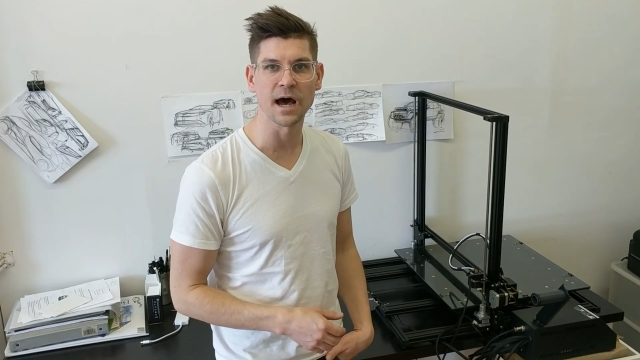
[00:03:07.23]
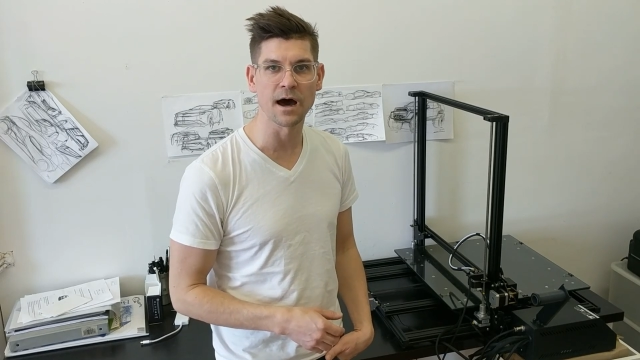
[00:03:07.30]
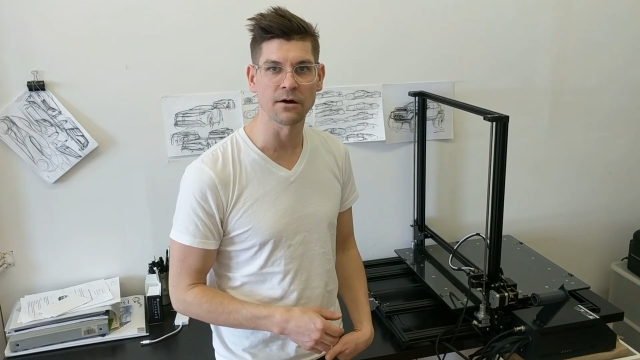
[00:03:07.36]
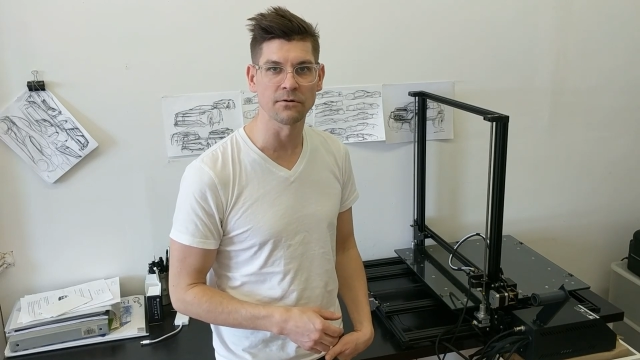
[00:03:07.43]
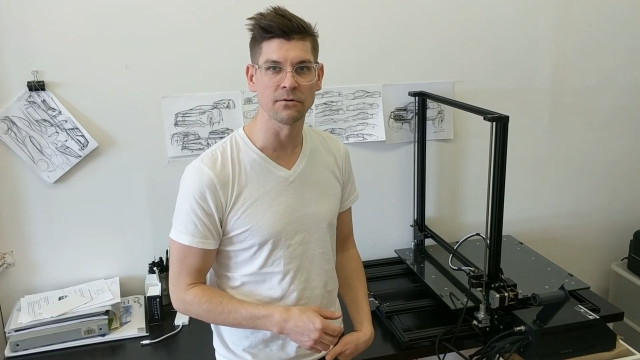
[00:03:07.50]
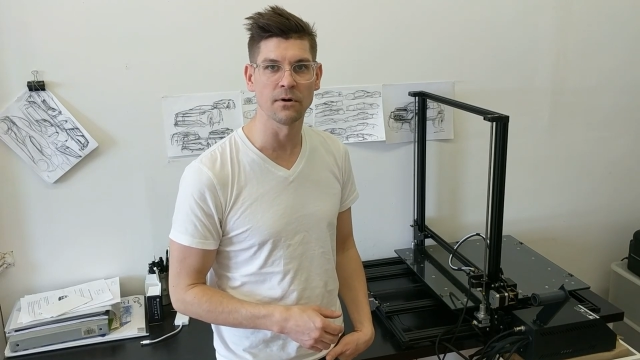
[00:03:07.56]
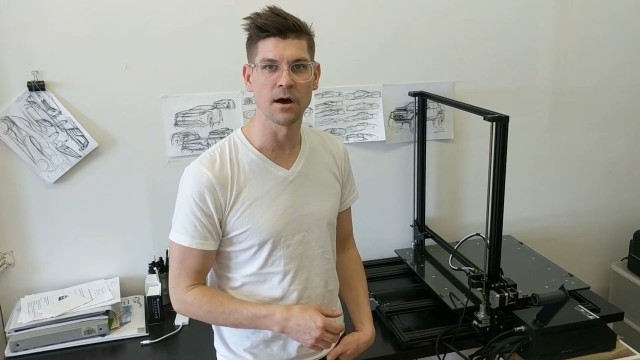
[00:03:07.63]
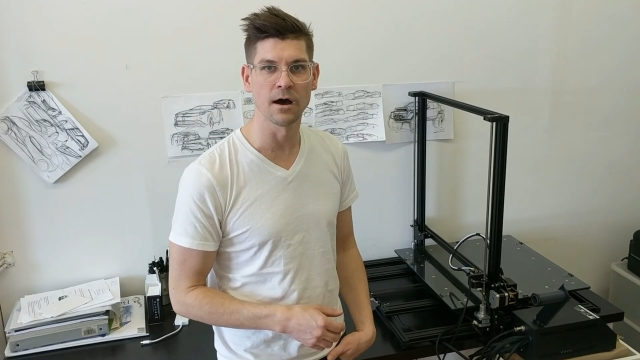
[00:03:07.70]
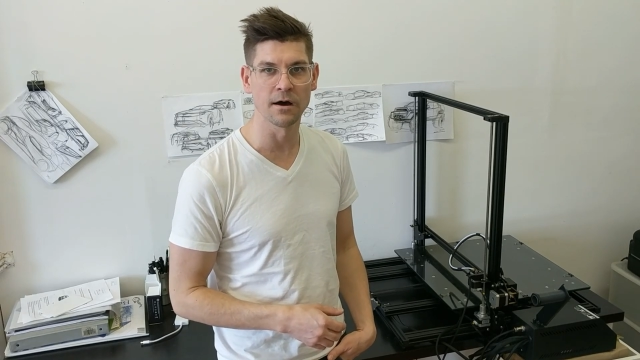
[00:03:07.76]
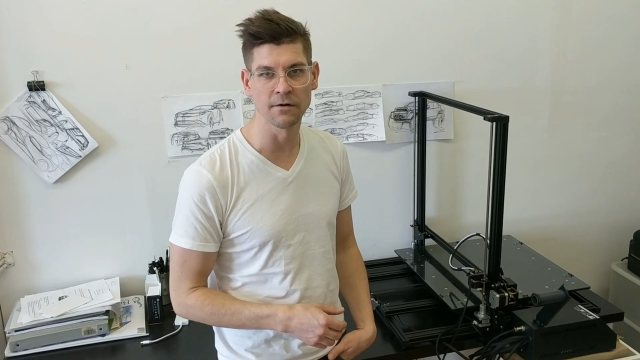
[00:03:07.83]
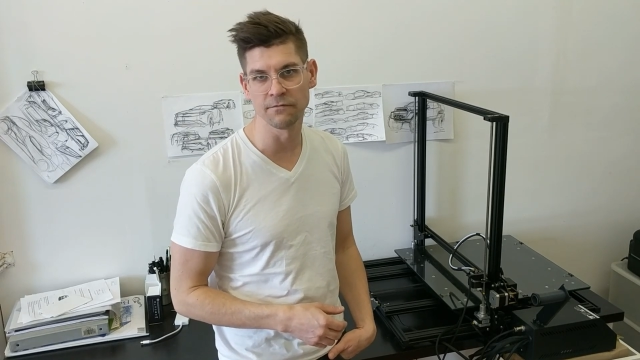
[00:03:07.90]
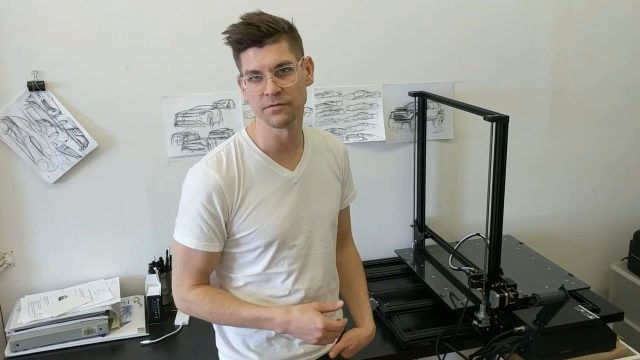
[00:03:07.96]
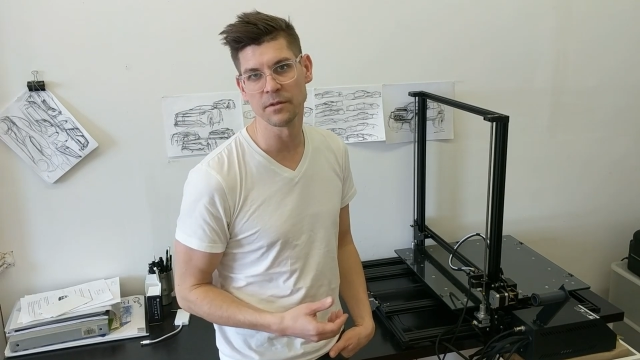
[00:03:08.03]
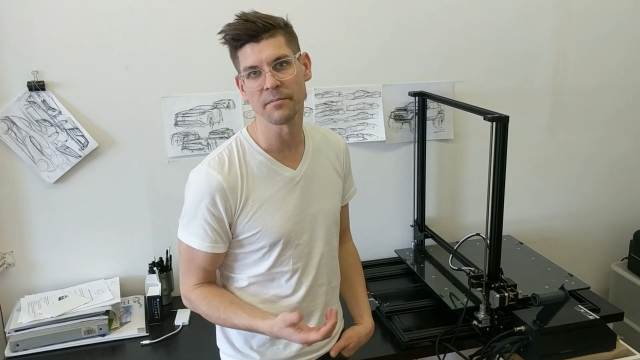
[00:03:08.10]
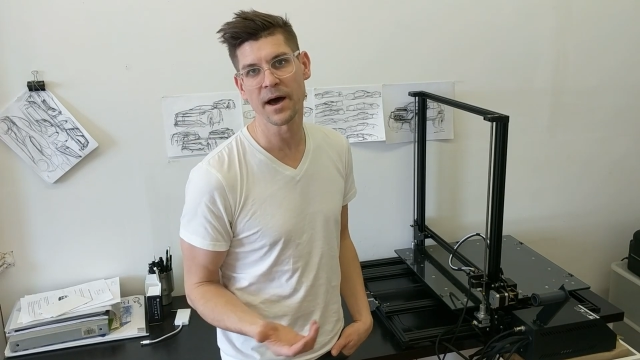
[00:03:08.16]
out
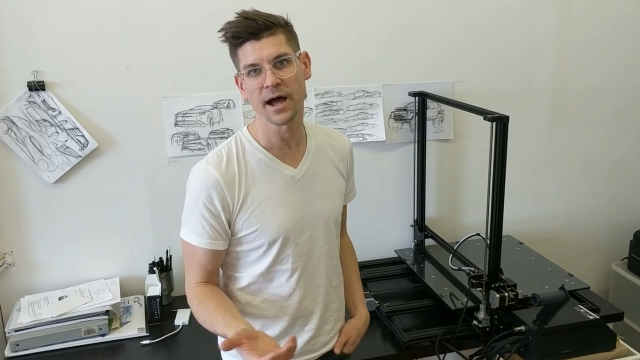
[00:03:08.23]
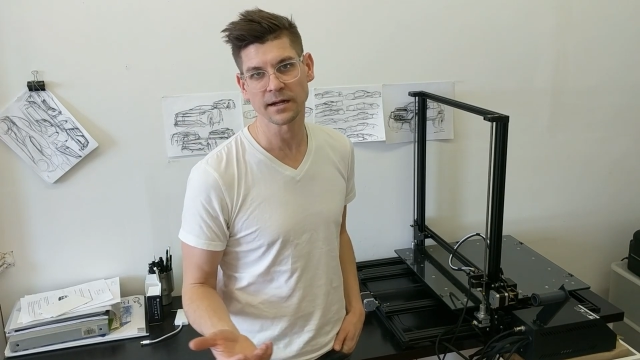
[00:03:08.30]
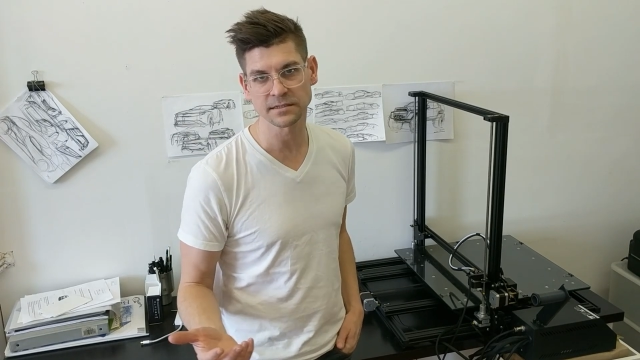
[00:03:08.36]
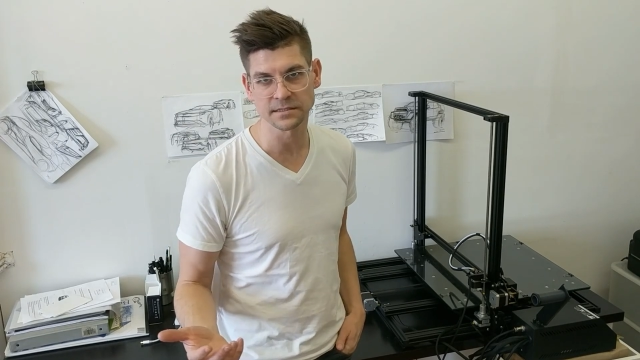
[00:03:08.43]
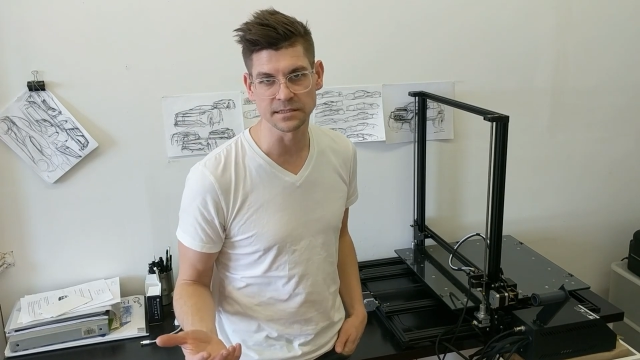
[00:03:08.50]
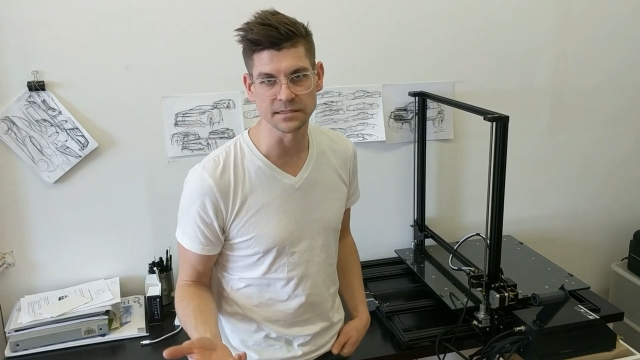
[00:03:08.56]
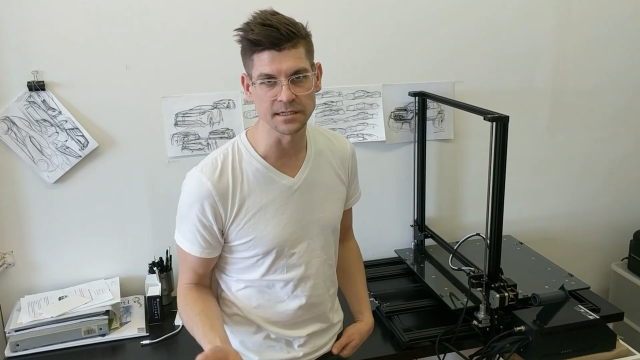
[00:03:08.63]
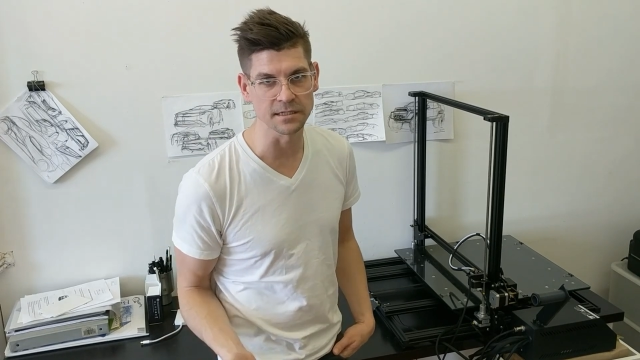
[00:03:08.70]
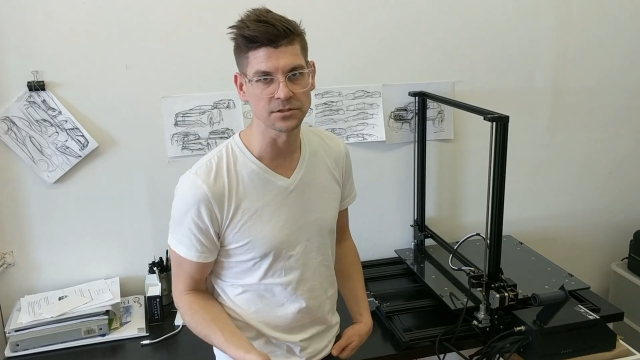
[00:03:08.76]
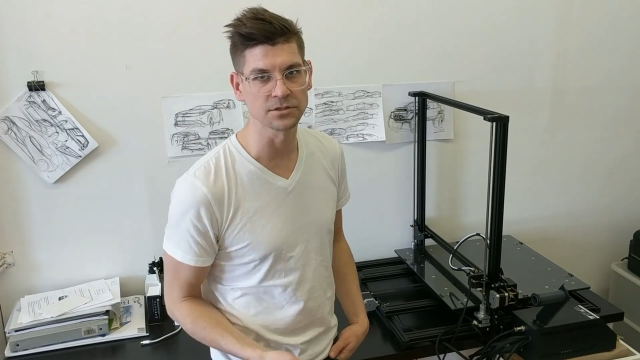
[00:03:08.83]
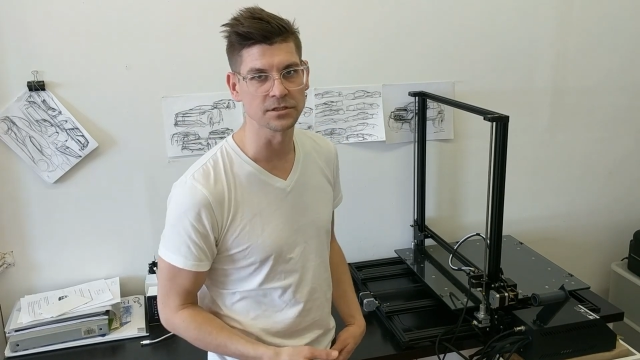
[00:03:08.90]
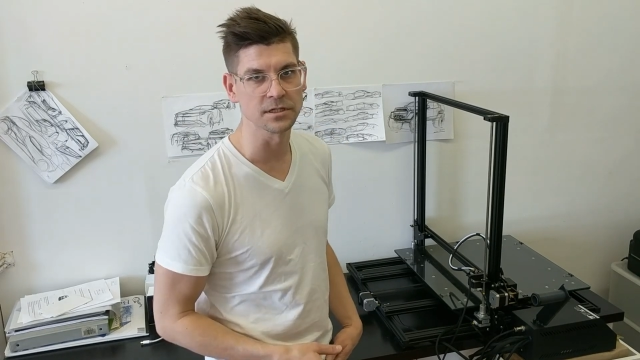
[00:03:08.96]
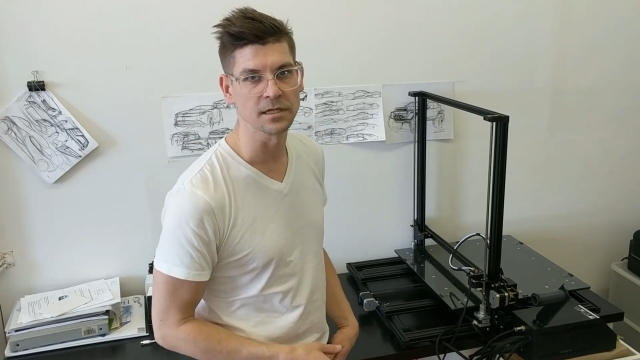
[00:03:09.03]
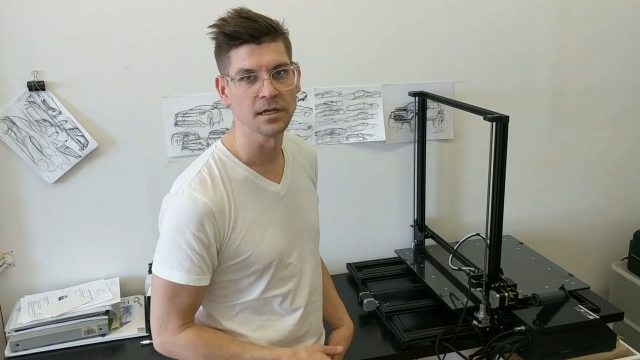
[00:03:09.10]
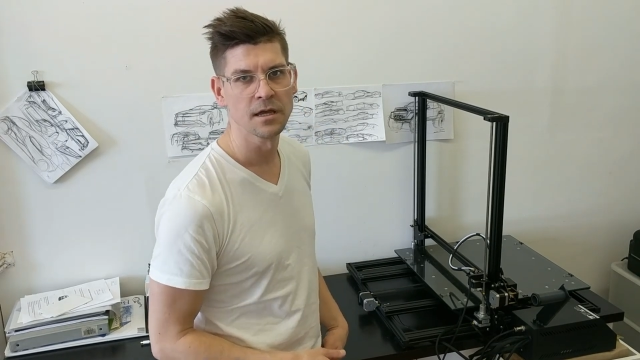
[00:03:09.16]
of the box
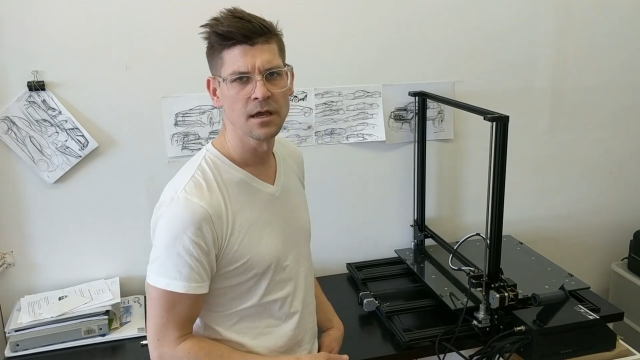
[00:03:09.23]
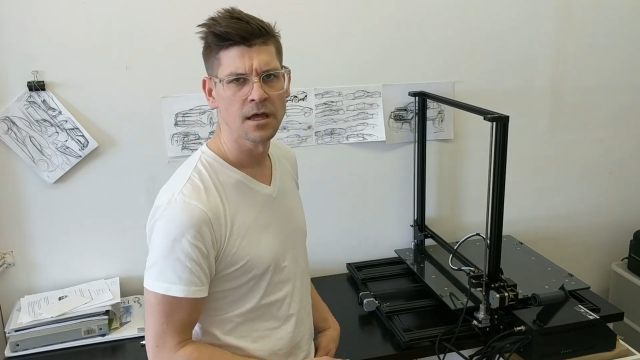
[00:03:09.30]
essentially.